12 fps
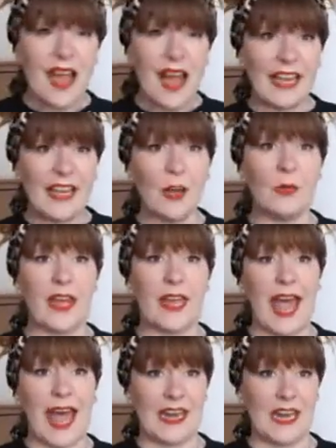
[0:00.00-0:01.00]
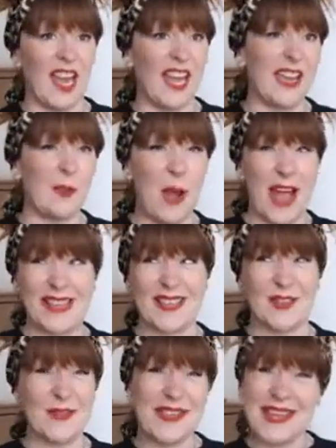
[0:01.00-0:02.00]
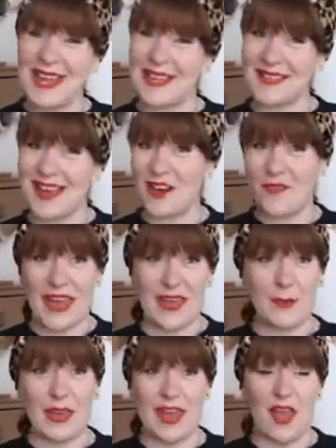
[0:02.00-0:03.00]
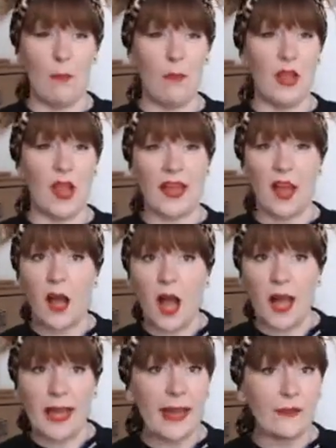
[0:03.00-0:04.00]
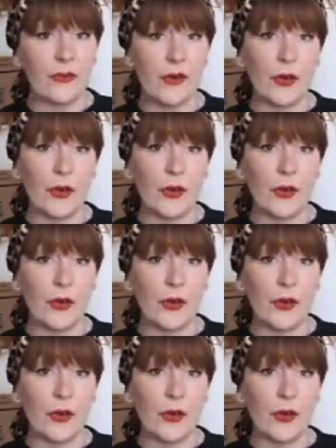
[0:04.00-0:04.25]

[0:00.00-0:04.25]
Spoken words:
I know that at night, as soon as it hits kind of 8 p.m., like, I have